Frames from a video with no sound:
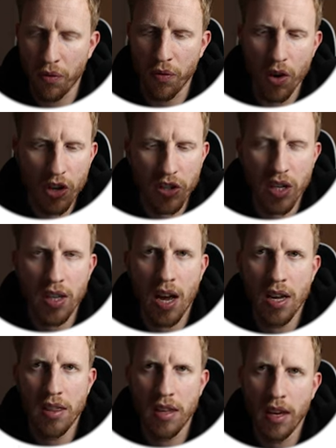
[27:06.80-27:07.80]
the first thing that
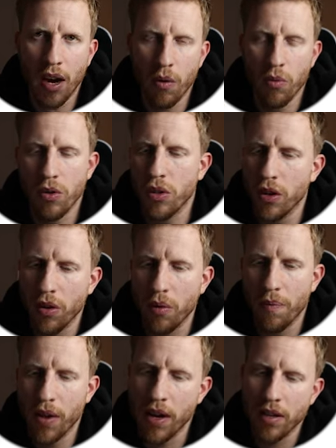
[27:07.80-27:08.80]
I think I would do
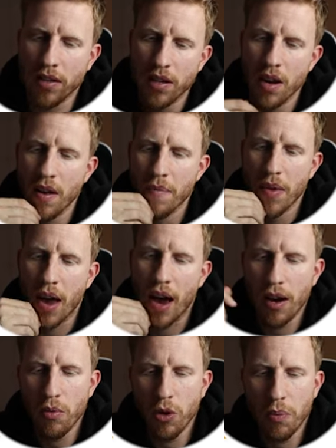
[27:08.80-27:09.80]
is
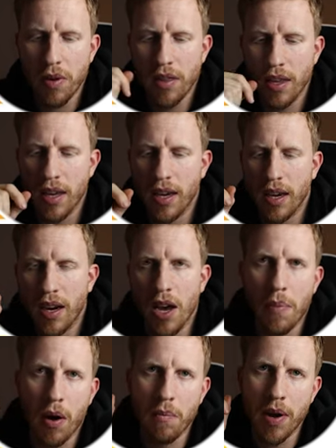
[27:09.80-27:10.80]
I would be thinking
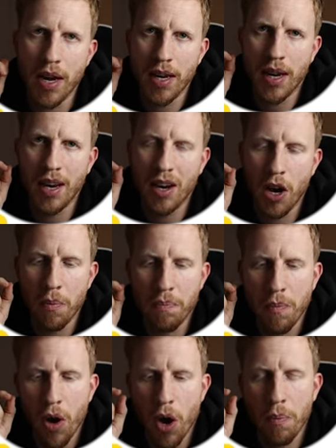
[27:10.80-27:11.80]
about making
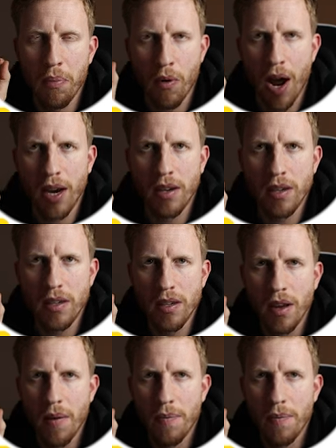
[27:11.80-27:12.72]
a brand